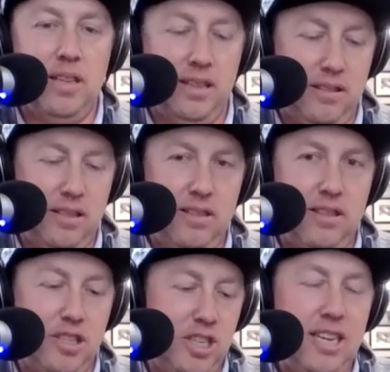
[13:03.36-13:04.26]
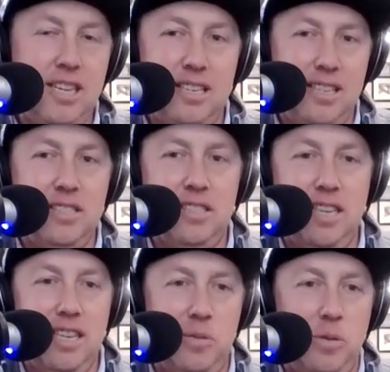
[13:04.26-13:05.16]
the check
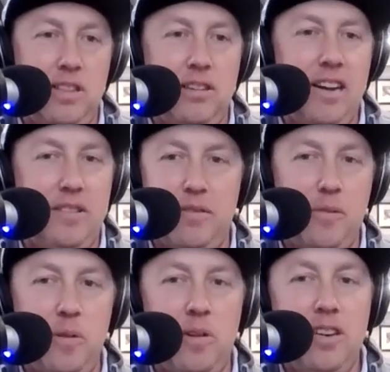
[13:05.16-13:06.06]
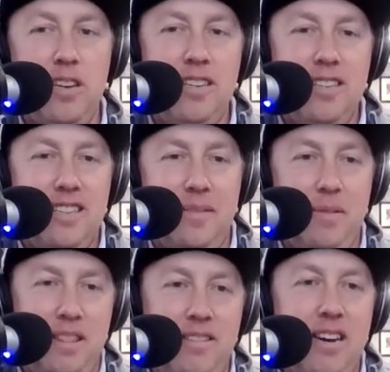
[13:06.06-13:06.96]
isn't what they're out there for. I
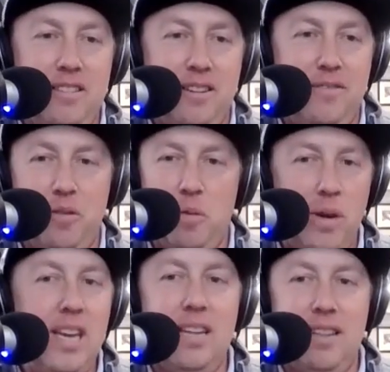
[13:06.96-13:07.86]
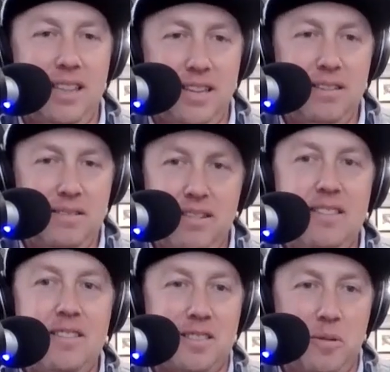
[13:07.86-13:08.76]
mean, they're out there for the win. They're out
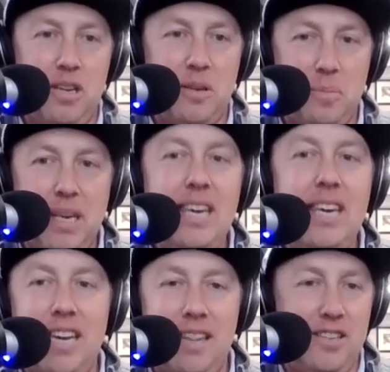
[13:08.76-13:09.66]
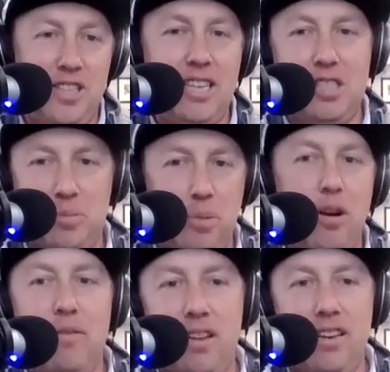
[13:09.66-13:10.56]
there because they want to compete, and the check's just
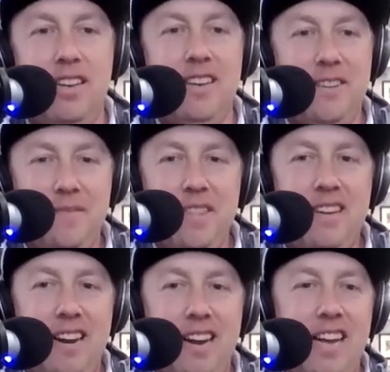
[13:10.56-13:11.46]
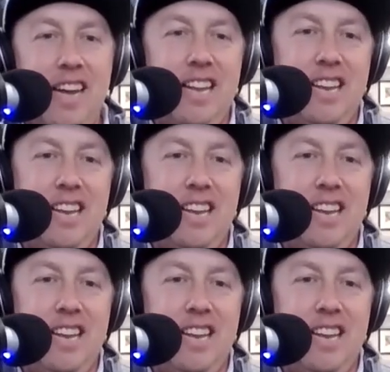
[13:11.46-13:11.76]
part of it. Right. And